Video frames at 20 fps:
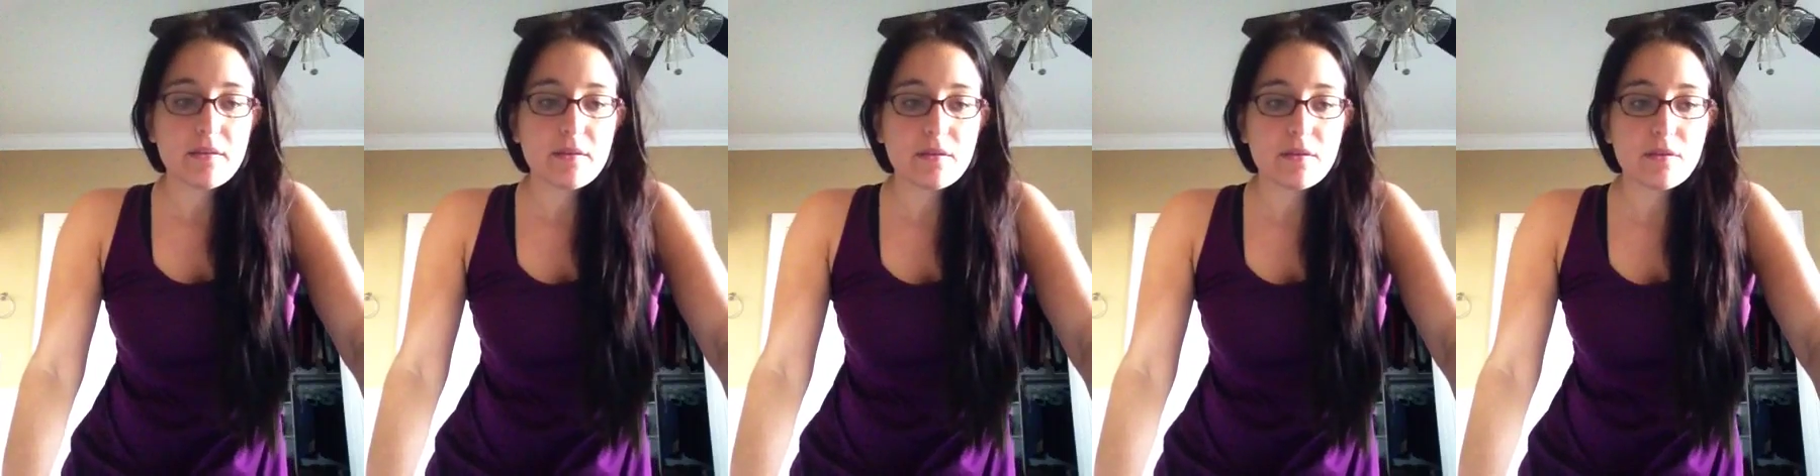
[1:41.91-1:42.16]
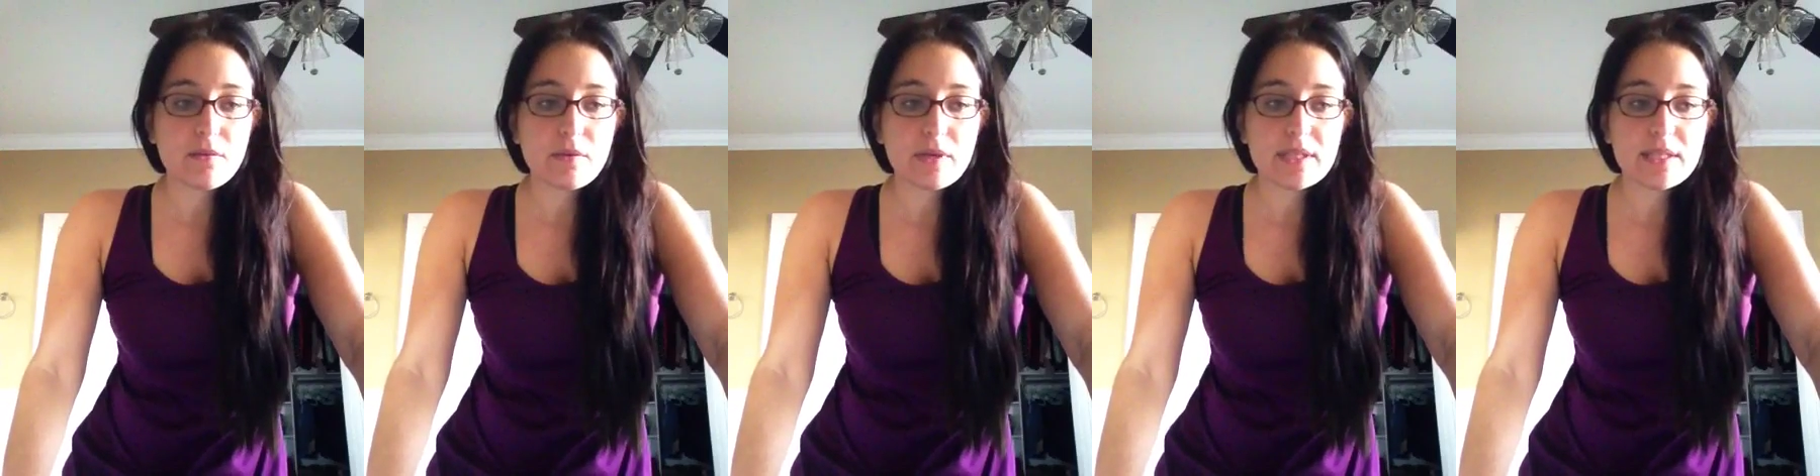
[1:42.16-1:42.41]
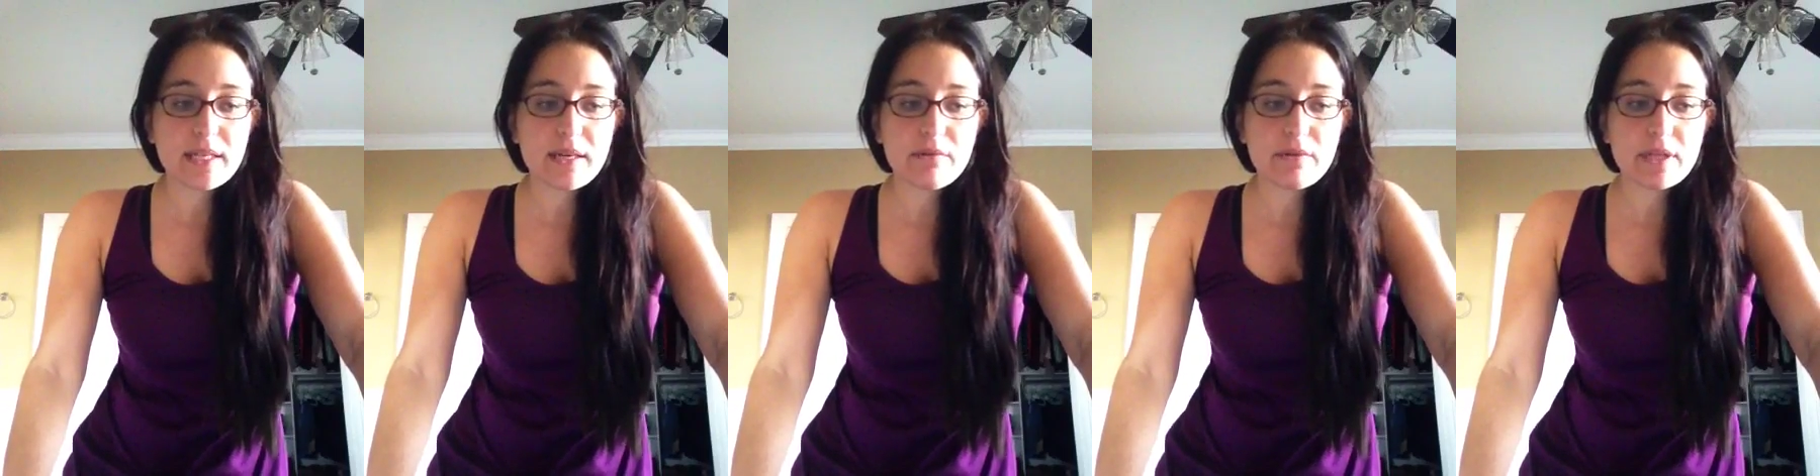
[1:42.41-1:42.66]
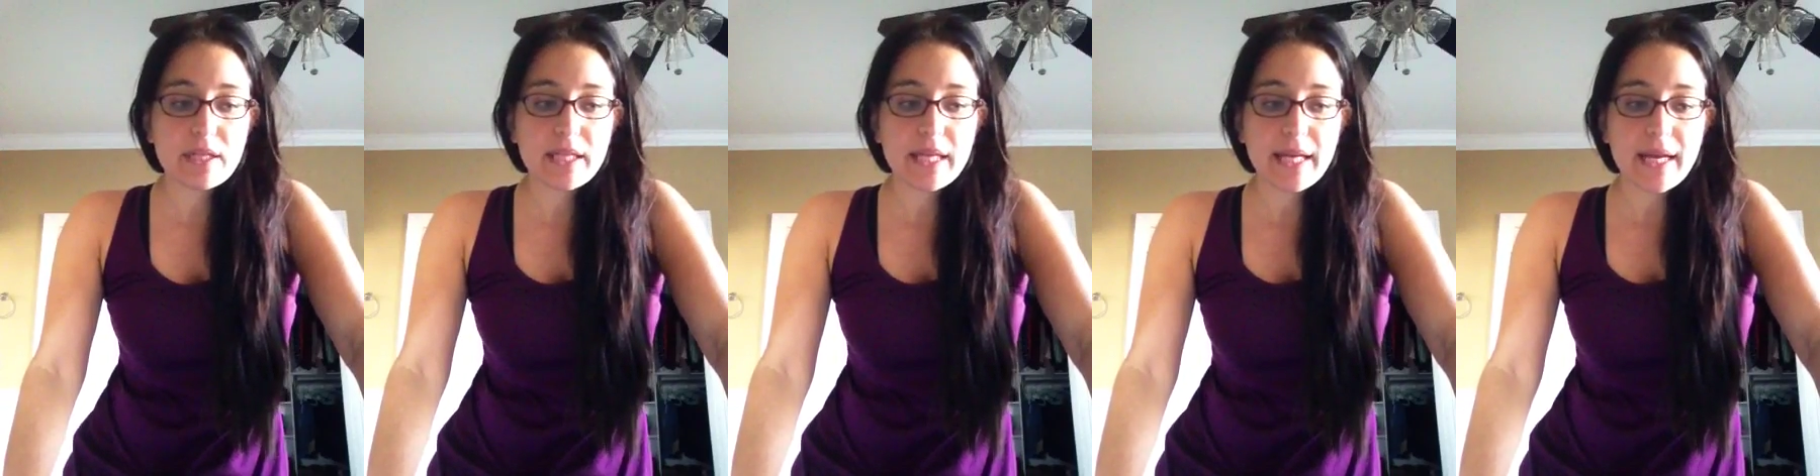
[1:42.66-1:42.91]
The reason I
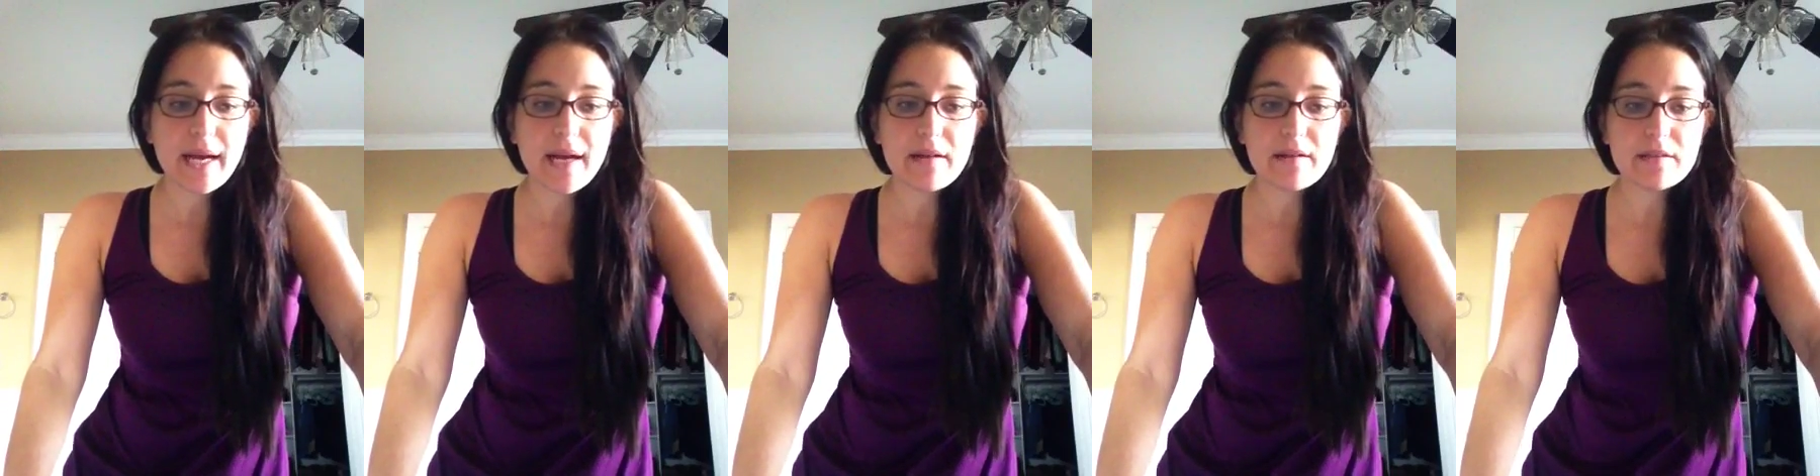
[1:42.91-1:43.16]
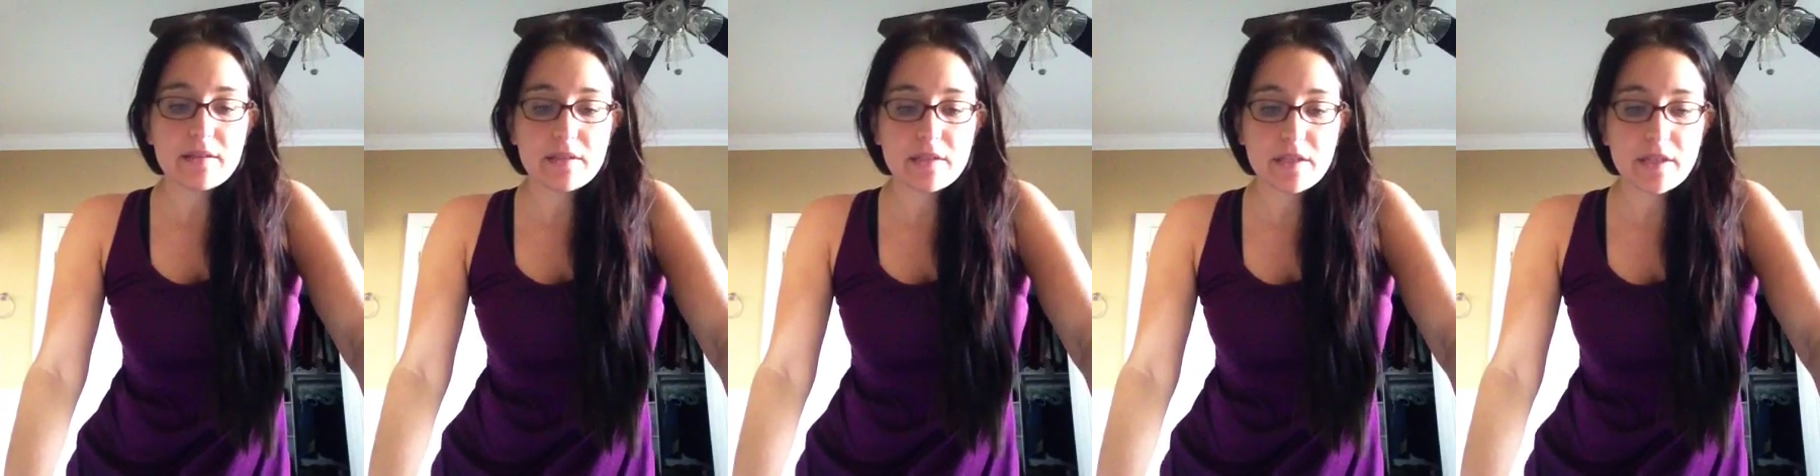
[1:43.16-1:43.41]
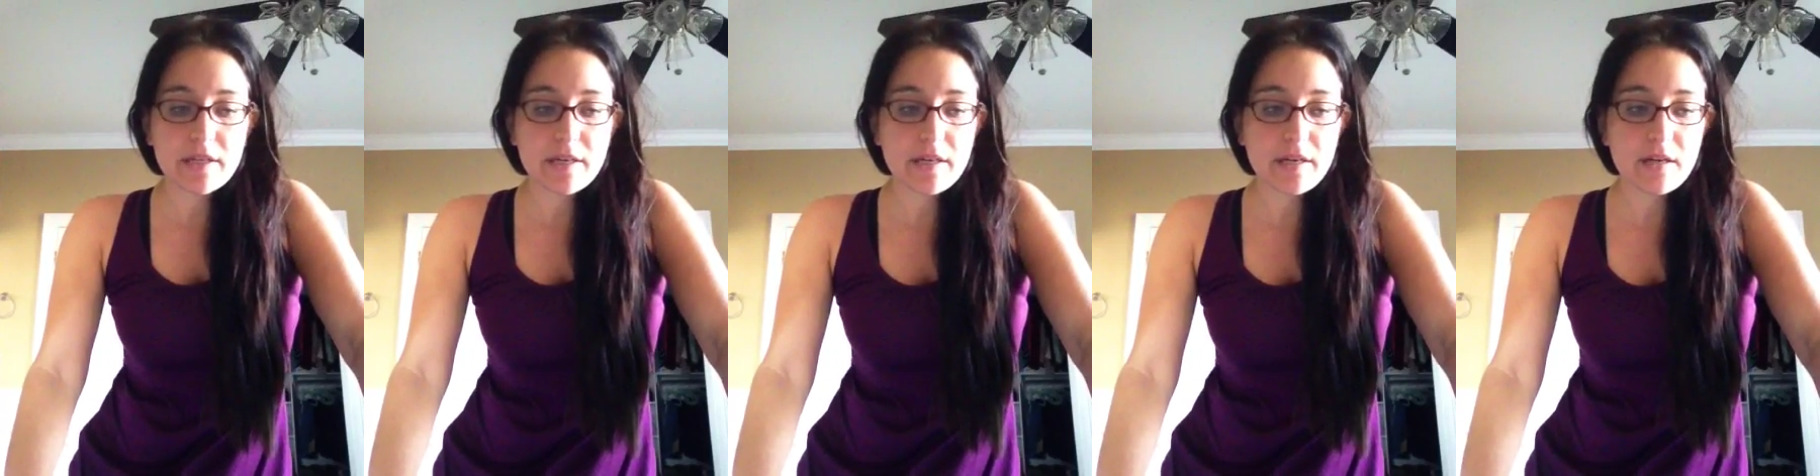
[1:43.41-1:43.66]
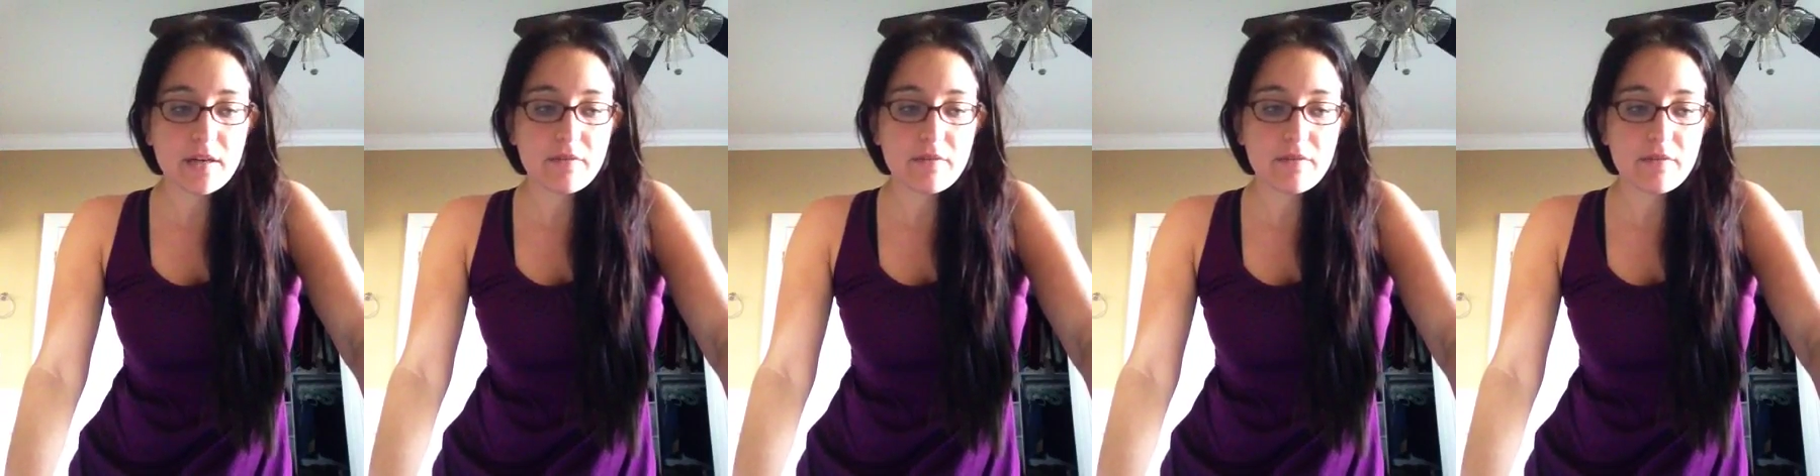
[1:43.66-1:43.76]
really like Hollister,